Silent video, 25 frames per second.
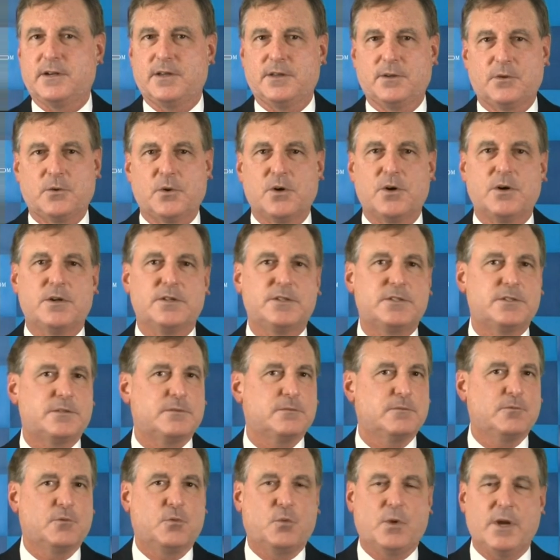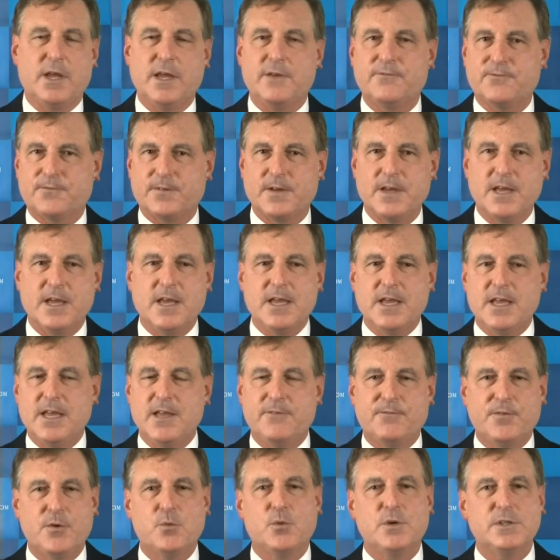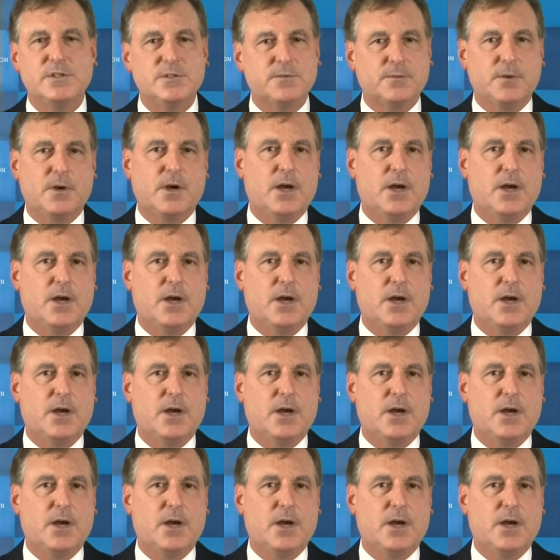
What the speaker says: In other words, if it was